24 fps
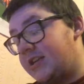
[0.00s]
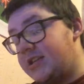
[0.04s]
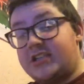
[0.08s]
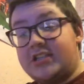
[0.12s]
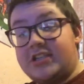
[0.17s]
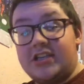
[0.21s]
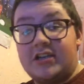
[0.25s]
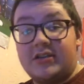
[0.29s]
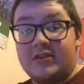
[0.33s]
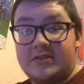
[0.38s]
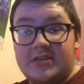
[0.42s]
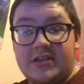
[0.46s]

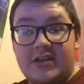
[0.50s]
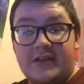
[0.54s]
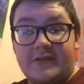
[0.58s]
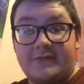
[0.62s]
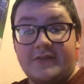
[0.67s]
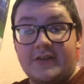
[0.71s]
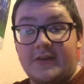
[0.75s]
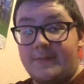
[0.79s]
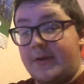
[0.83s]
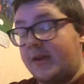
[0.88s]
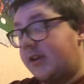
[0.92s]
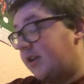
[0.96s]
Chelsea if
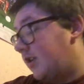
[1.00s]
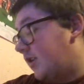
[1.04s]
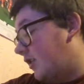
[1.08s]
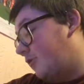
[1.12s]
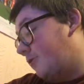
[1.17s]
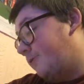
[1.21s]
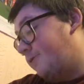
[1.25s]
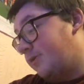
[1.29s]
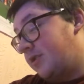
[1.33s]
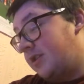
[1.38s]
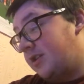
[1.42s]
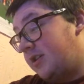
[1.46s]
they beat
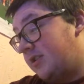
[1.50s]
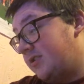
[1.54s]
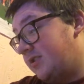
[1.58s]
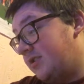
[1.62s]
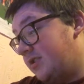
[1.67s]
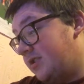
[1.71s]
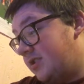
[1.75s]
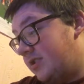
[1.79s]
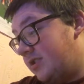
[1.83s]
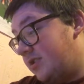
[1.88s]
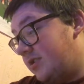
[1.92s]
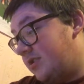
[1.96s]

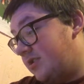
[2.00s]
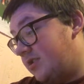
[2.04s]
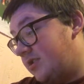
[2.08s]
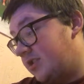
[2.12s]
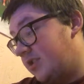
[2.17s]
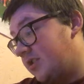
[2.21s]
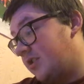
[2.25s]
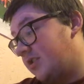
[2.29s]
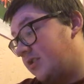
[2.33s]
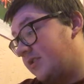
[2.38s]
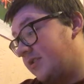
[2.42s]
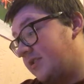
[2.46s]
Newport,
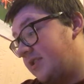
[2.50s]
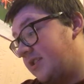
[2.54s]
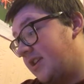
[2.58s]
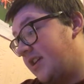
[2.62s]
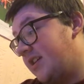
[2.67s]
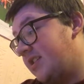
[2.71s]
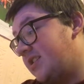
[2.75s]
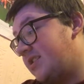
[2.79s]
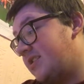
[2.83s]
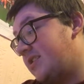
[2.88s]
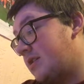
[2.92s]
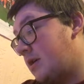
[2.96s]
according to
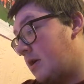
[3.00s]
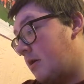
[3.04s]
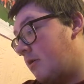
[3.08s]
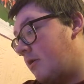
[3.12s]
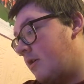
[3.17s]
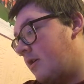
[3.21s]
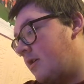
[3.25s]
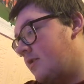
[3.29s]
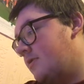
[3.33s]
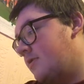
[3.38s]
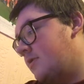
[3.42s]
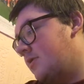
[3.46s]
this.
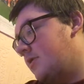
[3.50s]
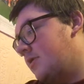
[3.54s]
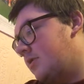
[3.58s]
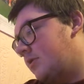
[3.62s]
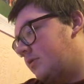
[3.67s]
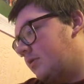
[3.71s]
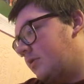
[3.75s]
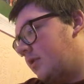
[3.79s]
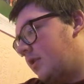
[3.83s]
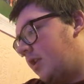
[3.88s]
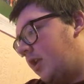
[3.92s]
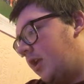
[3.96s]

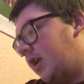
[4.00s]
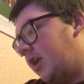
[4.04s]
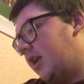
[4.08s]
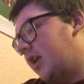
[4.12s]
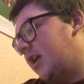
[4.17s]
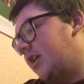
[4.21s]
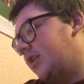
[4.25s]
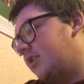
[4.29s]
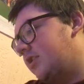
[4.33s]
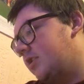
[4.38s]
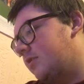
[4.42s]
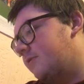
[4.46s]

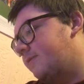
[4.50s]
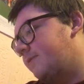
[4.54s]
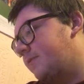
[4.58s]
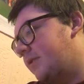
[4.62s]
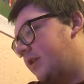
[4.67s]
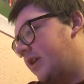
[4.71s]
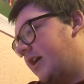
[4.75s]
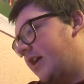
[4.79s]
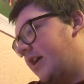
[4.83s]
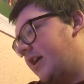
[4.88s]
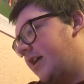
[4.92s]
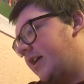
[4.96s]
United
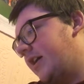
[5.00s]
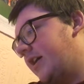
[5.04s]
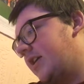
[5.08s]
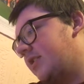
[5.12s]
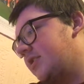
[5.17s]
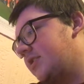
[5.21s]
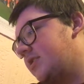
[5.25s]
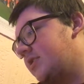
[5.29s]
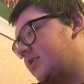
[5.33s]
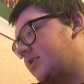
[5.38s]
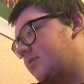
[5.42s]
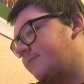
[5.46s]
play
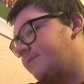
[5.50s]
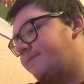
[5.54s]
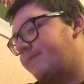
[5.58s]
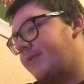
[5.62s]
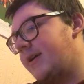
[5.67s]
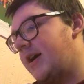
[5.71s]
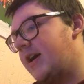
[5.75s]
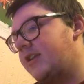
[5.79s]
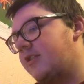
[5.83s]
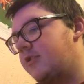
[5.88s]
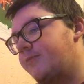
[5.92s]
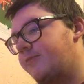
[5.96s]
against
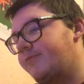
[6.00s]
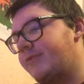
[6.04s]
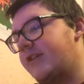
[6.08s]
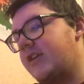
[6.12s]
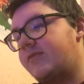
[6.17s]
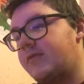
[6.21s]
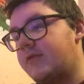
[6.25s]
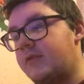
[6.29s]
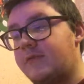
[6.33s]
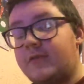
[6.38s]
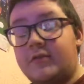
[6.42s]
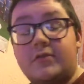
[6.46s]
Barnet or
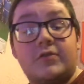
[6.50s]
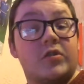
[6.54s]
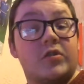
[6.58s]
Brentford, which